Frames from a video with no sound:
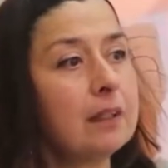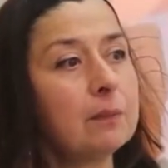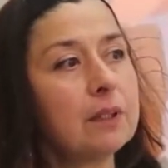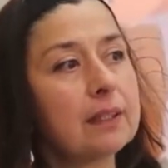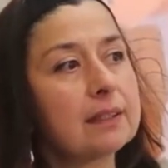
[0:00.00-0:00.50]

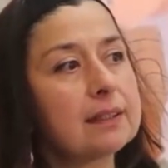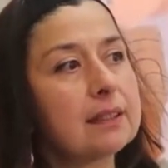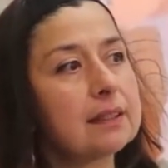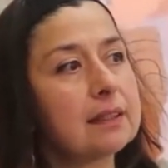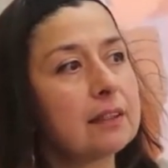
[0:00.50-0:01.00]
What else?
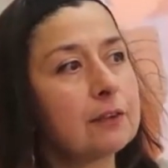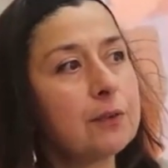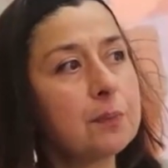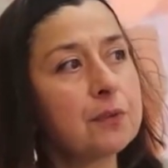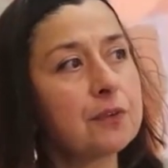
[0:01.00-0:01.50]
There's
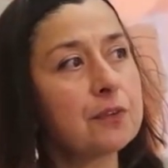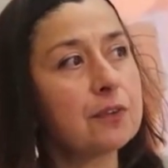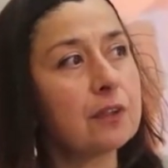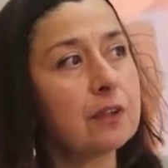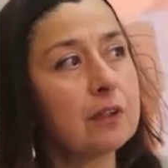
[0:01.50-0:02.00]
groups.
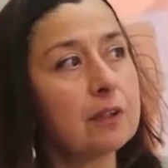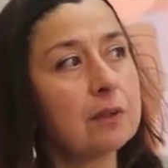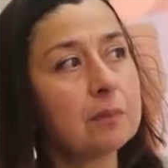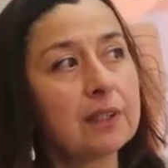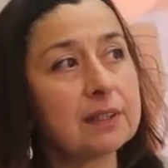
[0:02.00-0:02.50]

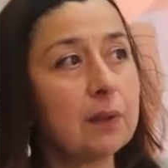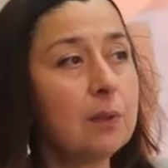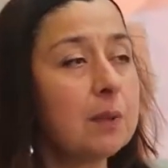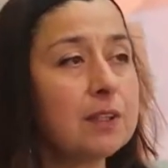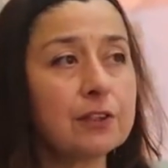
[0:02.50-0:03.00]
There's a whole
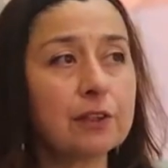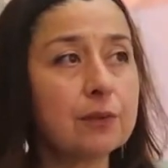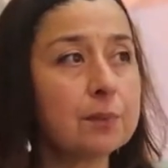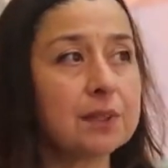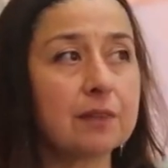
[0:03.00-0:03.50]
bunch of
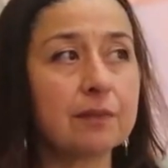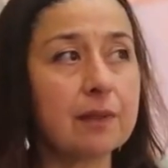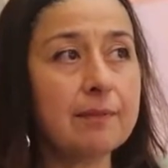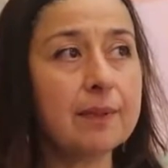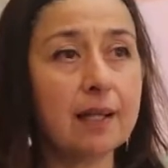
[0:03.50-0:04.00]
groups.
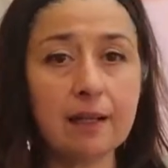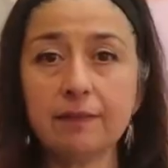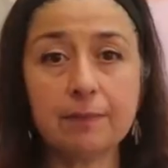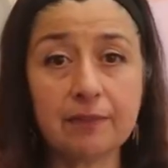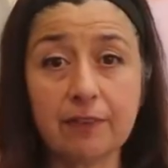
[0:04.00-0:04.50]

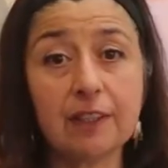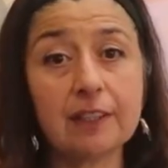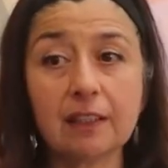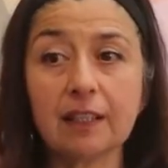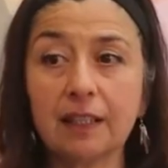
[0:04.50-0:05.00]
I've been very
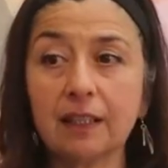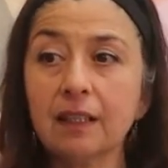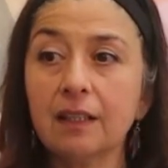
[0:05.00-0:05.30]
lucky.